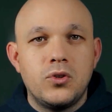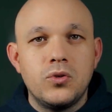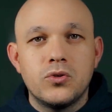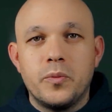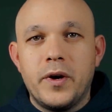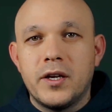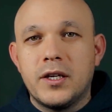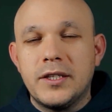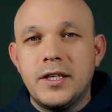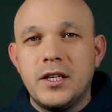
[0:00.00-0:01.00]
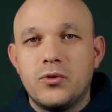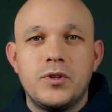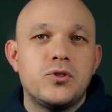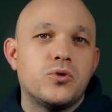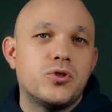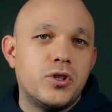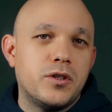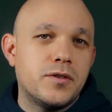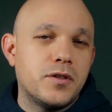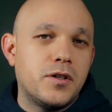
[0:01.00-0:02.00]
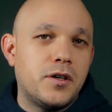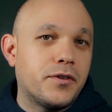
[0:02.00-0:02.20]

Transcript: You'll dramatically increase your chance